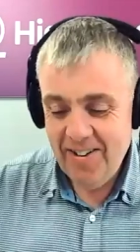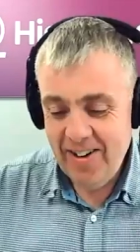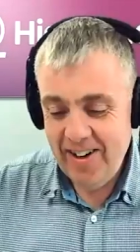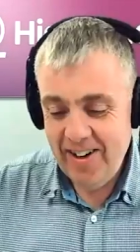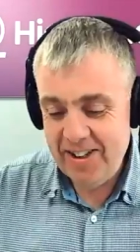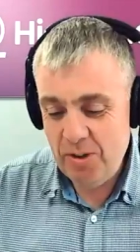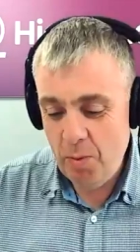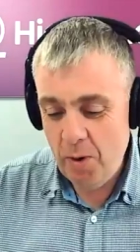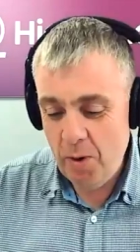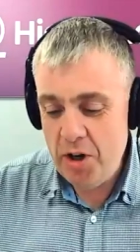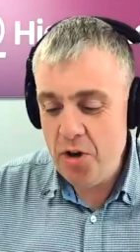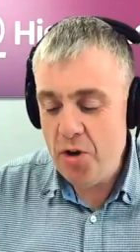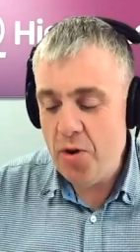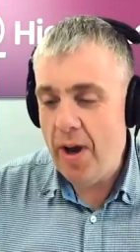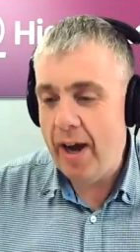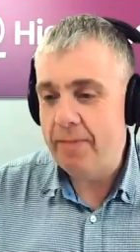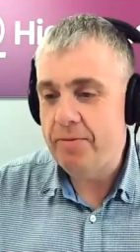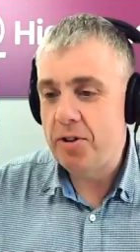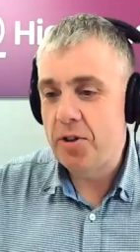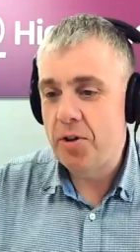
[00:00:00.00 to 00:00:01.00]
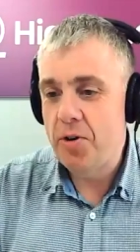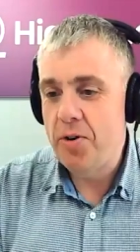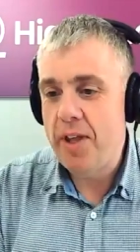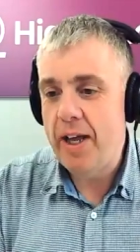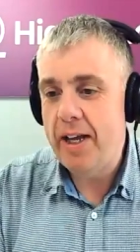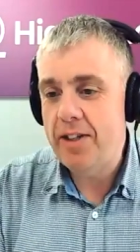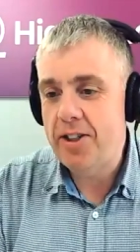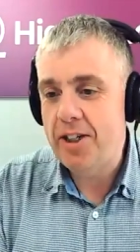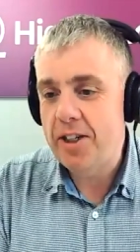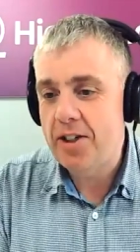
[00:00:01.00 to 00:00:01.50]
Well, listen. What do you have to do
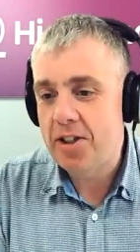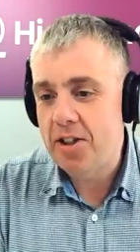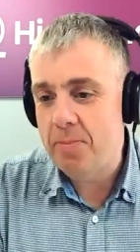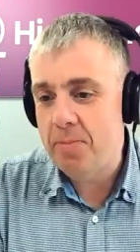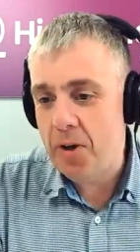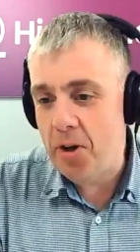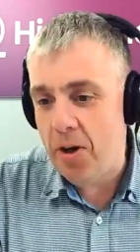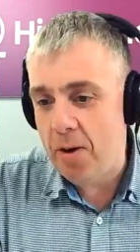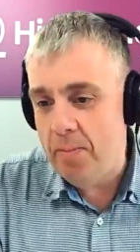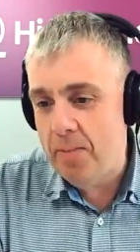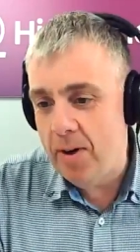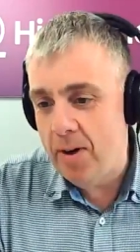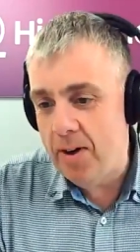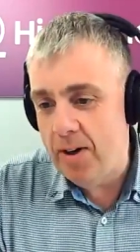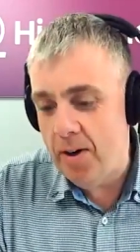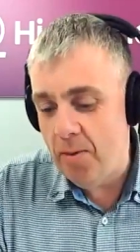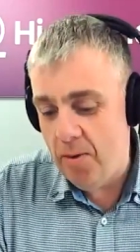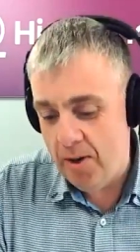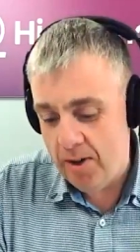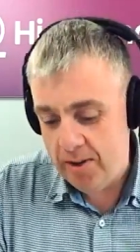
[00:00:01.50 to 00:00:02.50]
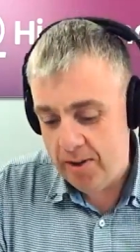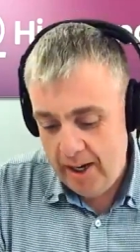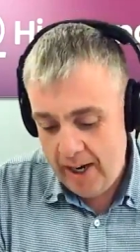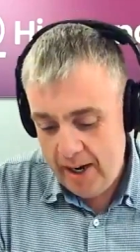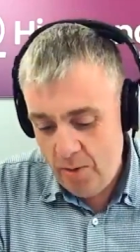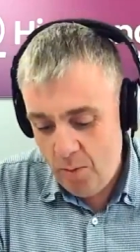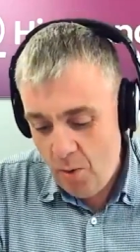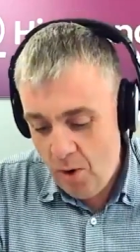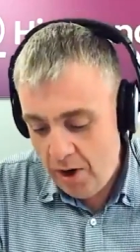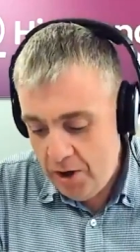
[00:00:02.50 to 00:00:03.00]
then, Jason, to become a, a world
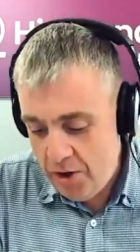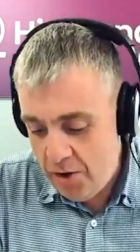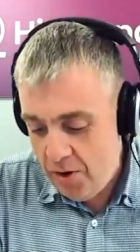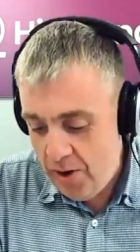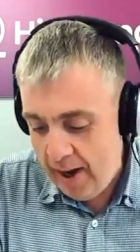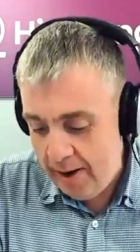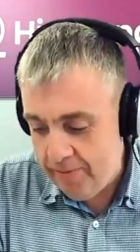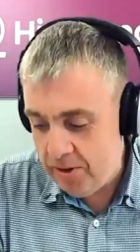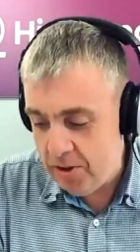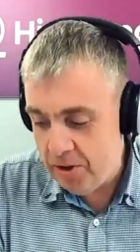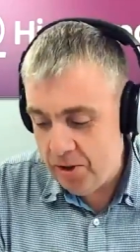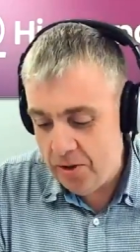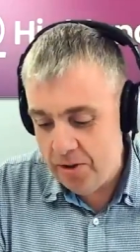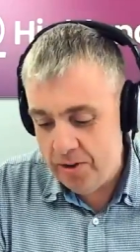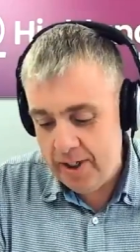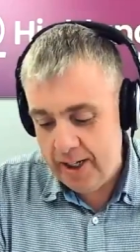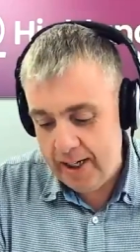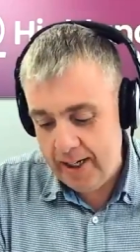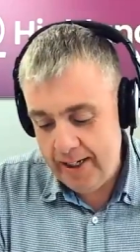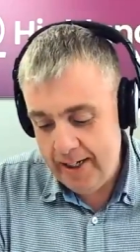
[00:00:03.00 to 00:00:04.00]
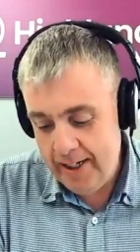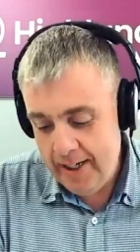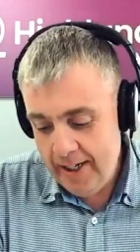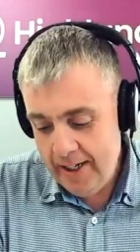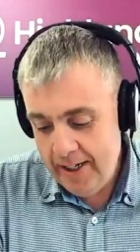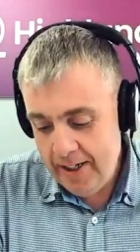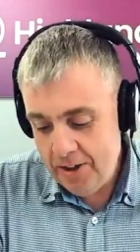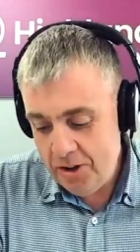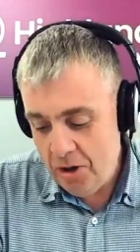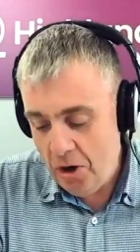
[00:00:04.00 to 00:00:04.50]
title? What do you have to do to
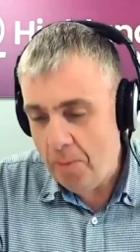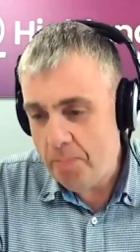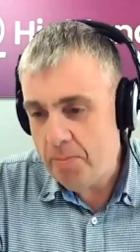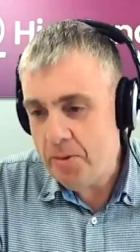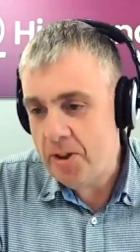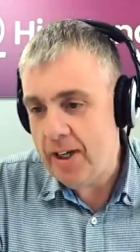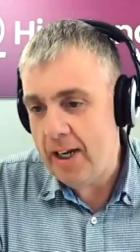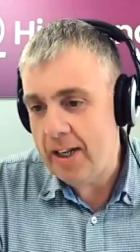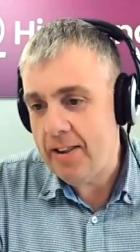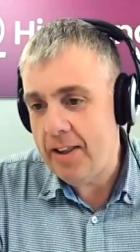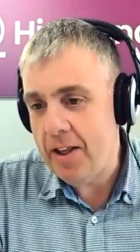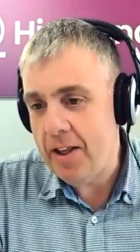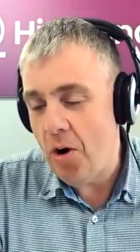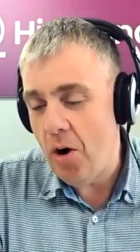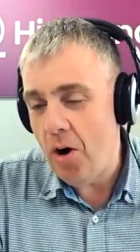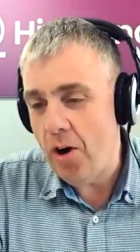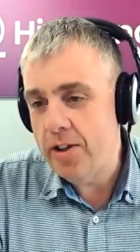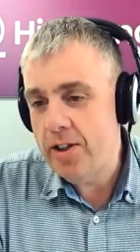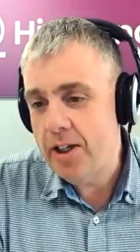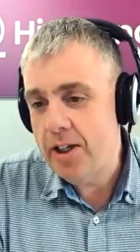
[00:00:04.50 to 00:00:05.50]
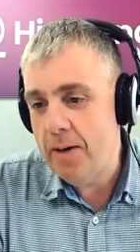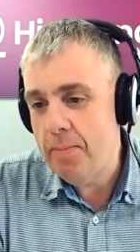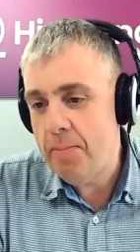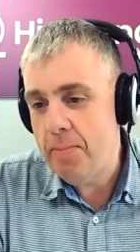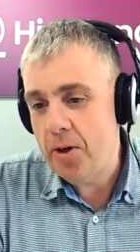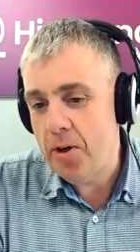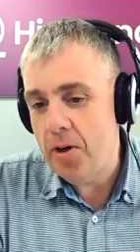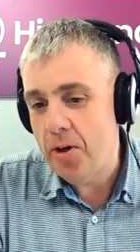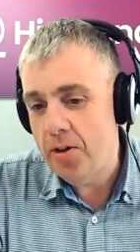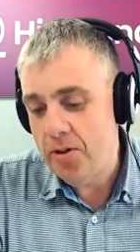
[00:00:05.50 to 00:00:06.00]
to upset the odds here?
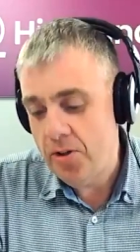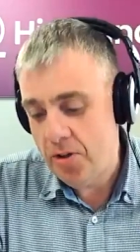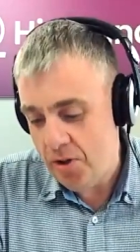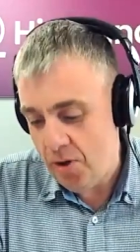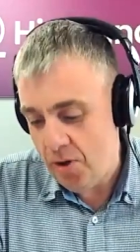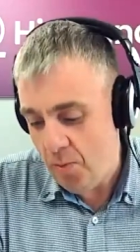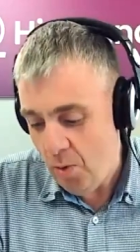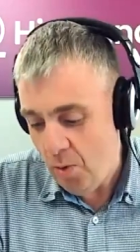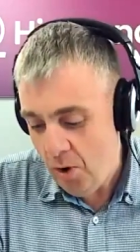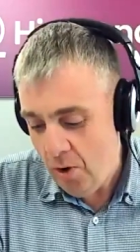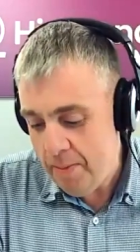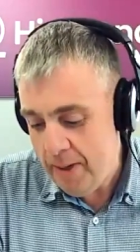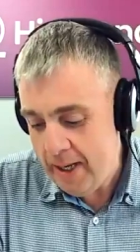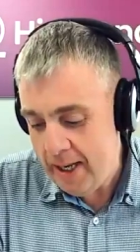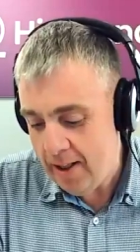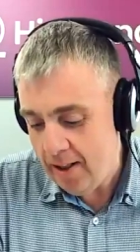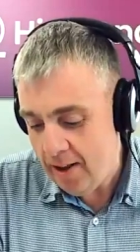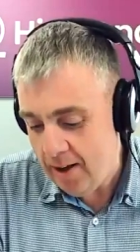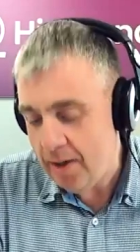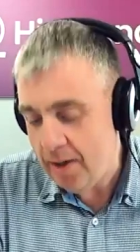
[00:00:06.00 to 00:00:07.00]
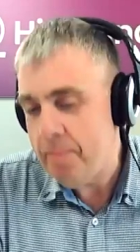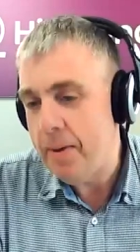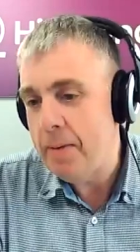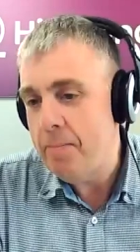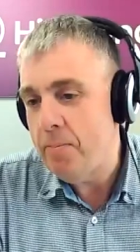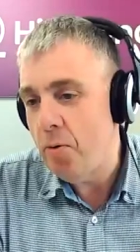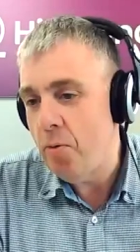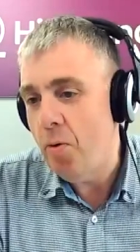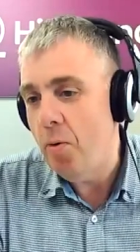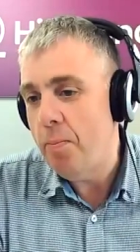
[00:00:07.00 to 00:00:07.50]
Because there will be a lot of
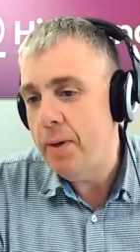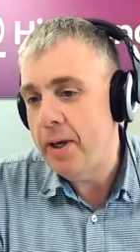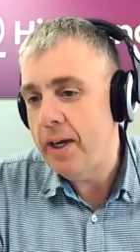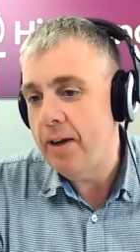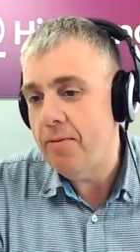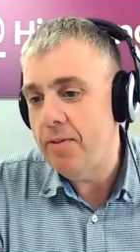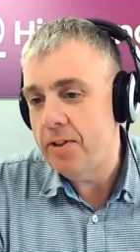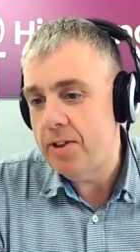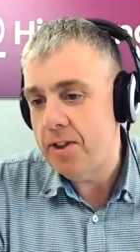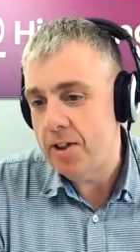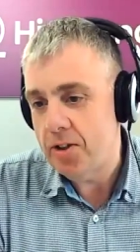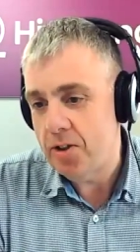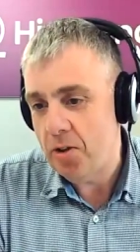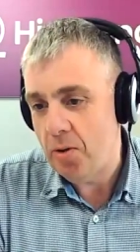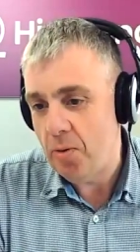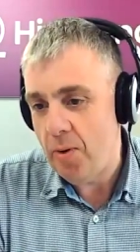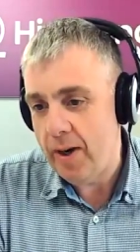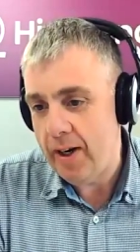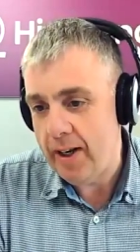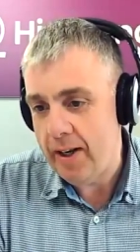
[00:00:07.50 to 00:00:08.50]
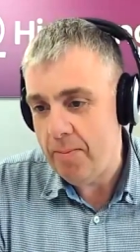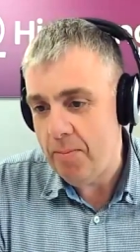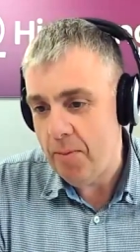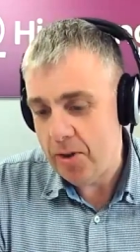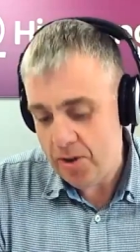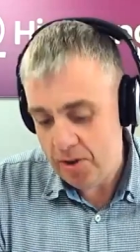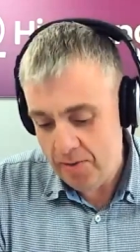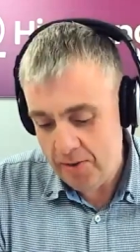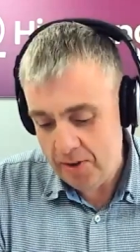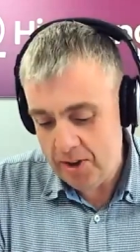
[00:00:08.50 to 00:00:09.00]
people won't be giving Jason Quigley
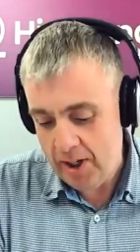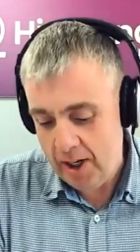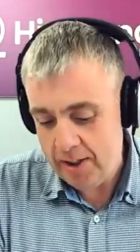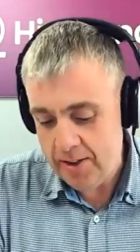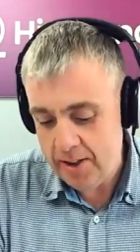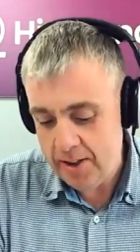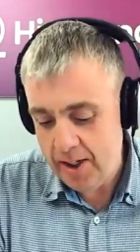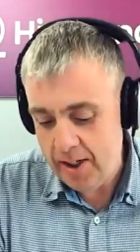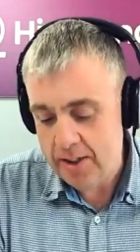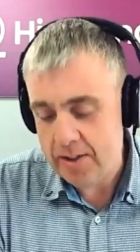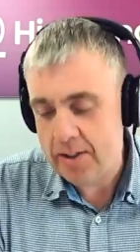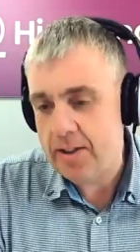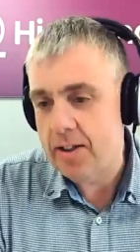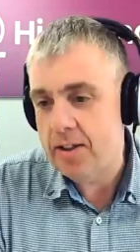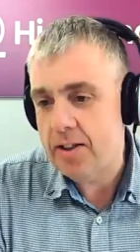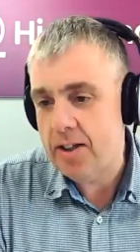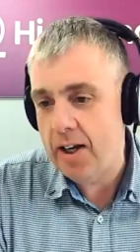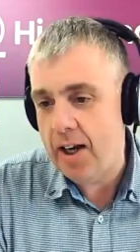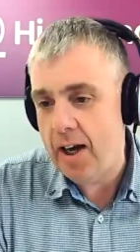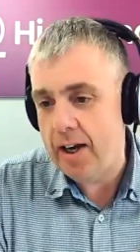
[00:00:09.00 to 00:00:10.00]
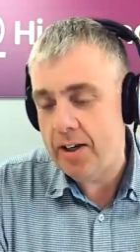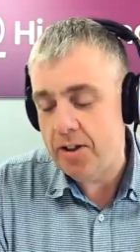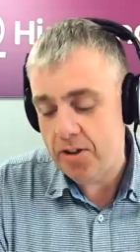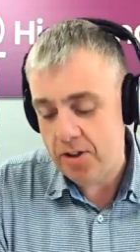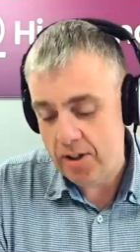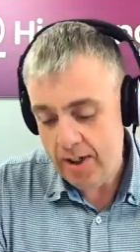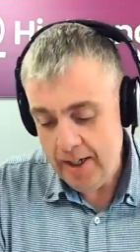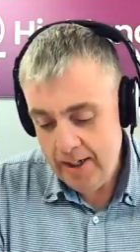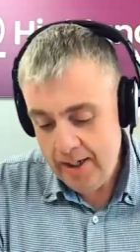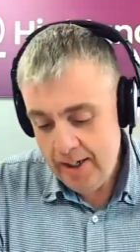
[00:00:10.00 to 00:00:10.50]
much of a chance against this guy
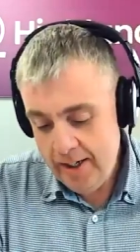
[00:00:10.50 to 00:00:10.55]
because.